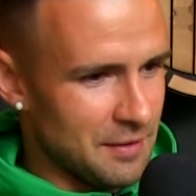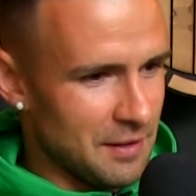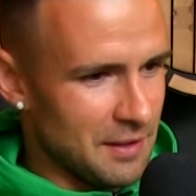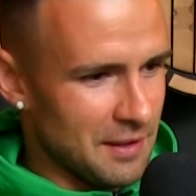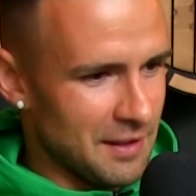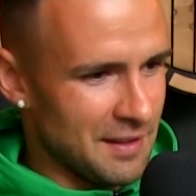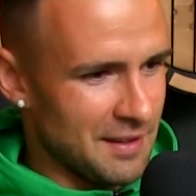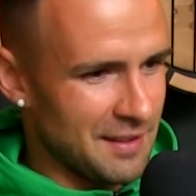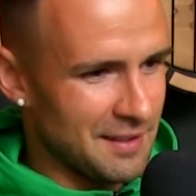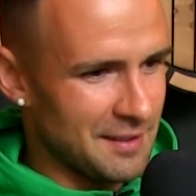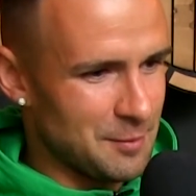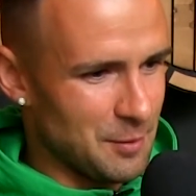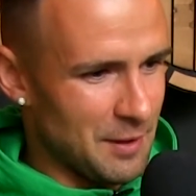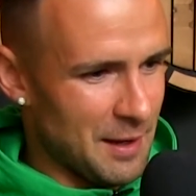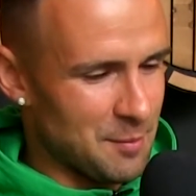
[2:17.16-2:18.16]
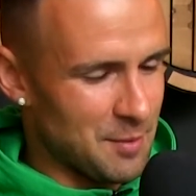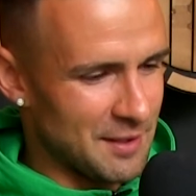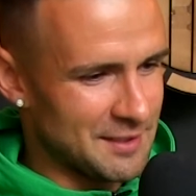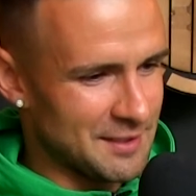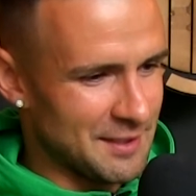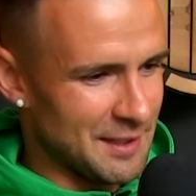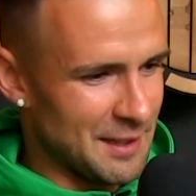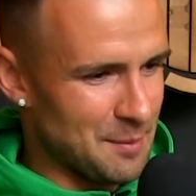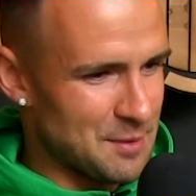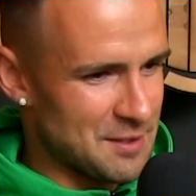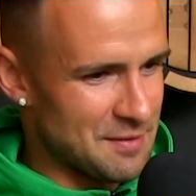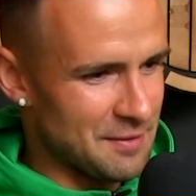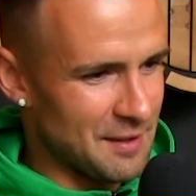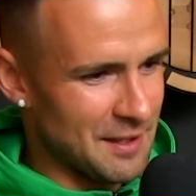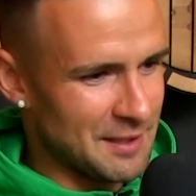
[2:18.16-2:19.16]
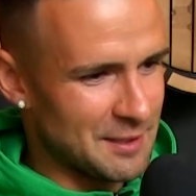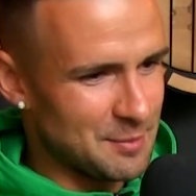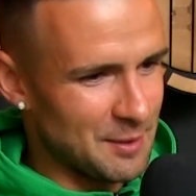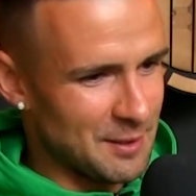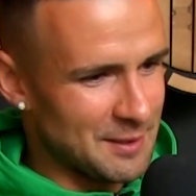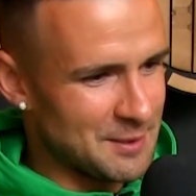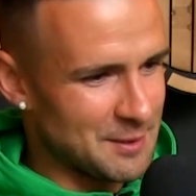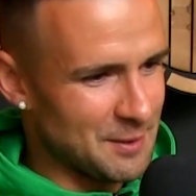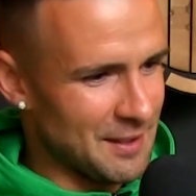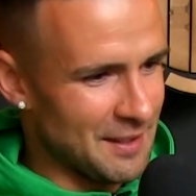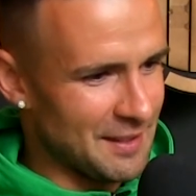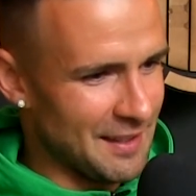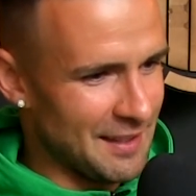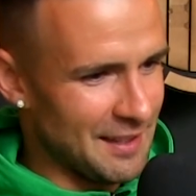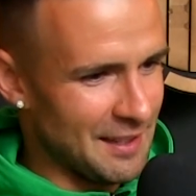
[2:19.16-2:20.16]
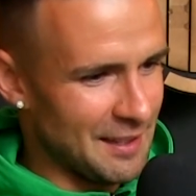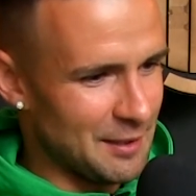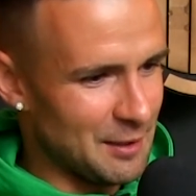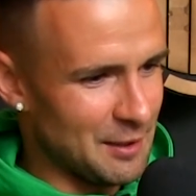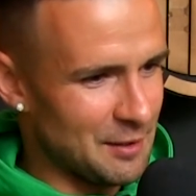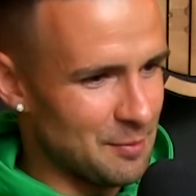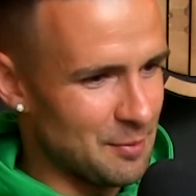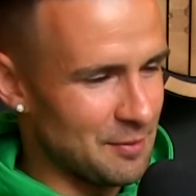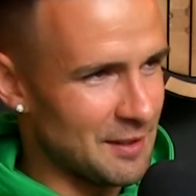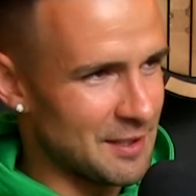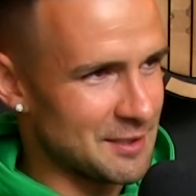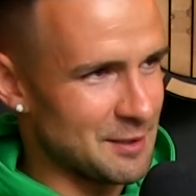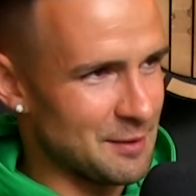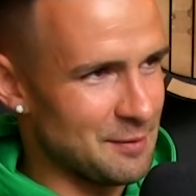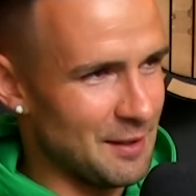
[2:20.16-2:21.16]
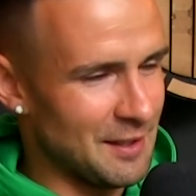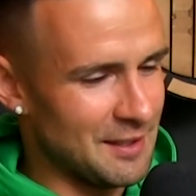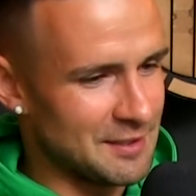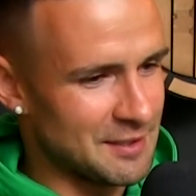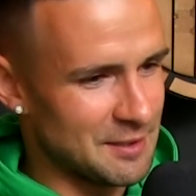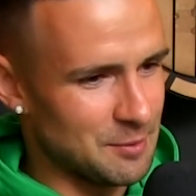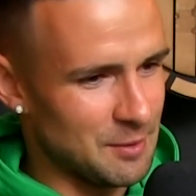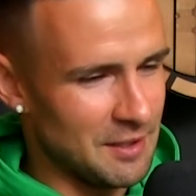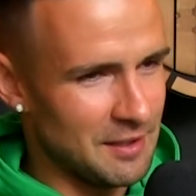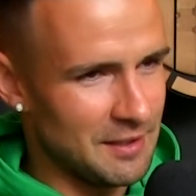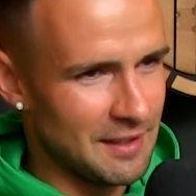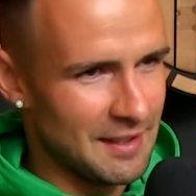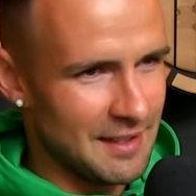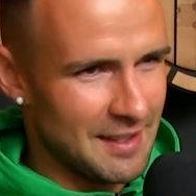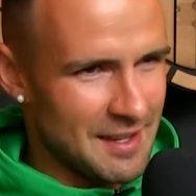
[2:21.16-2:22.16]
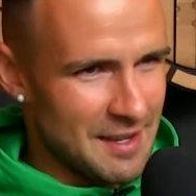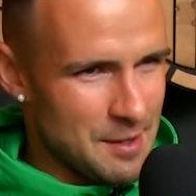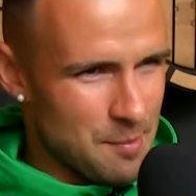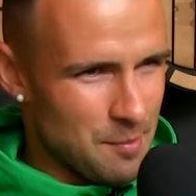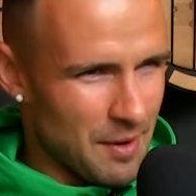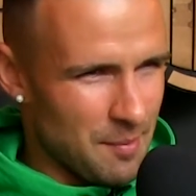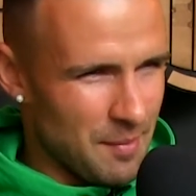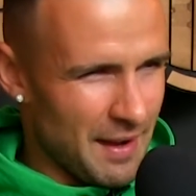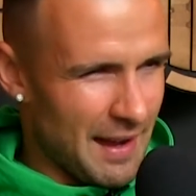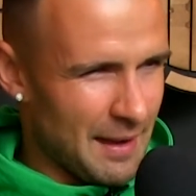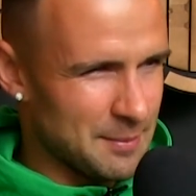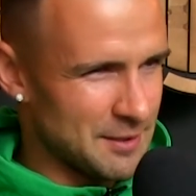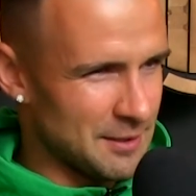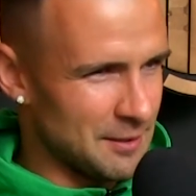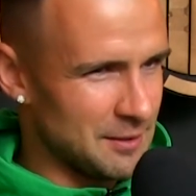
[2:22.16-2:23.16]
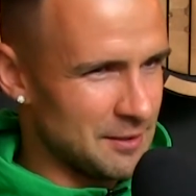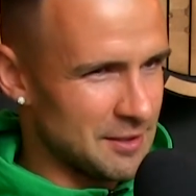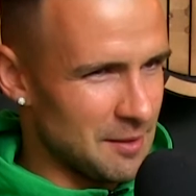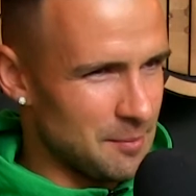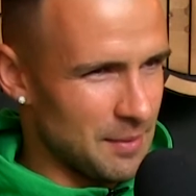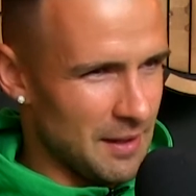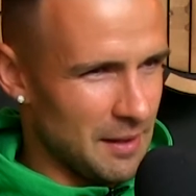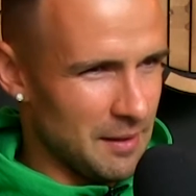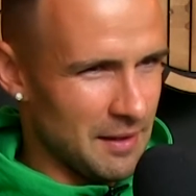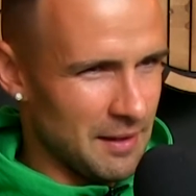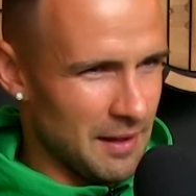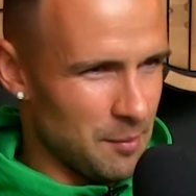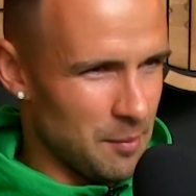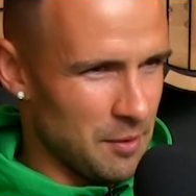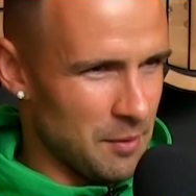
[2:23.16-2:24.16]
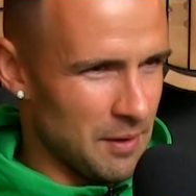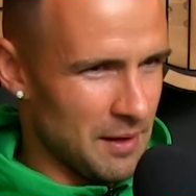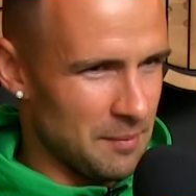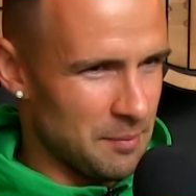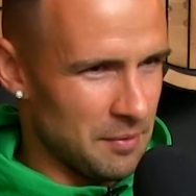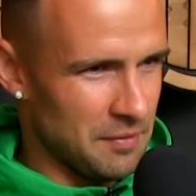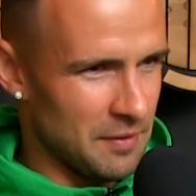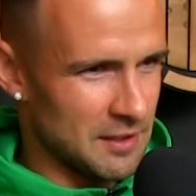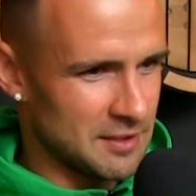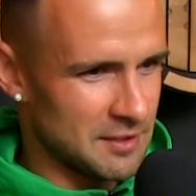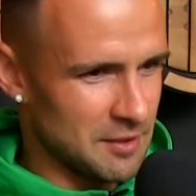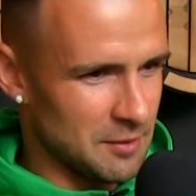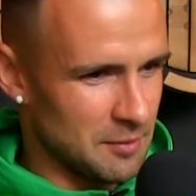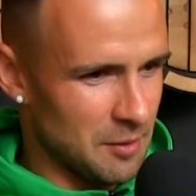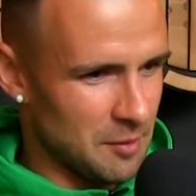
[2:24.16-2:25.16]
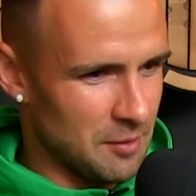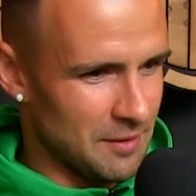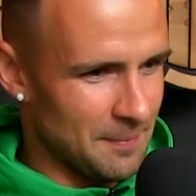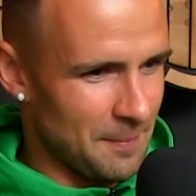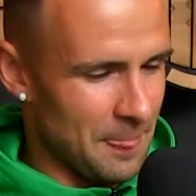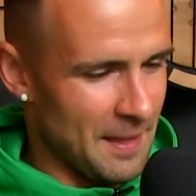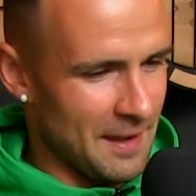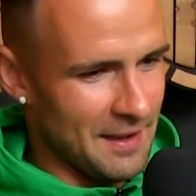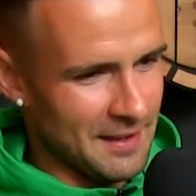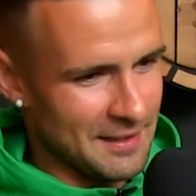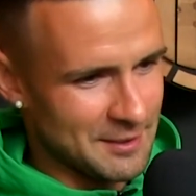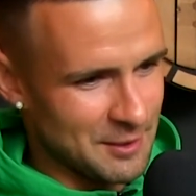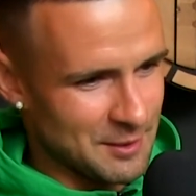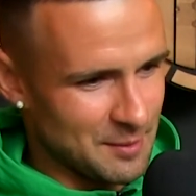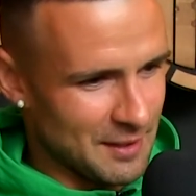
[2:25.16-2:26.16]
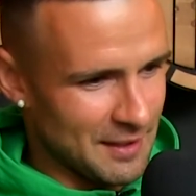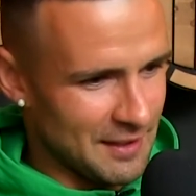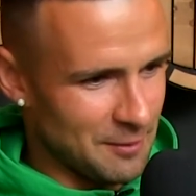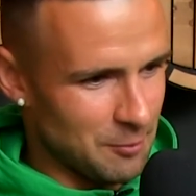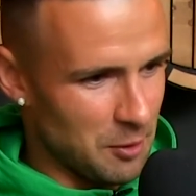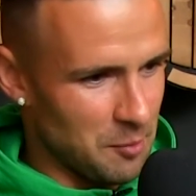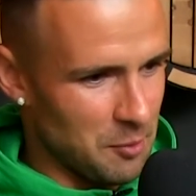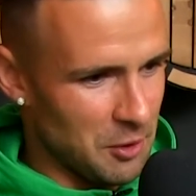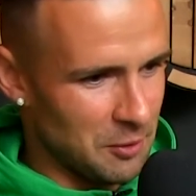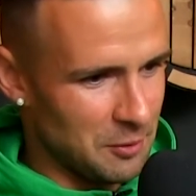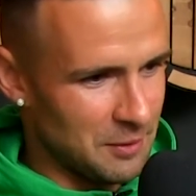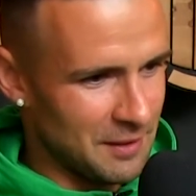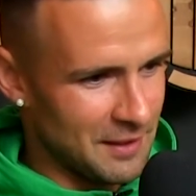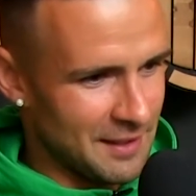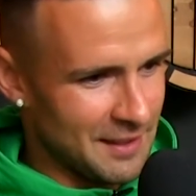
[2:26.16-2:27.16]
think what I bring to the game is a fighting spirit, so I like a lot of professional fighters as well. But my absolute top and number one professional role model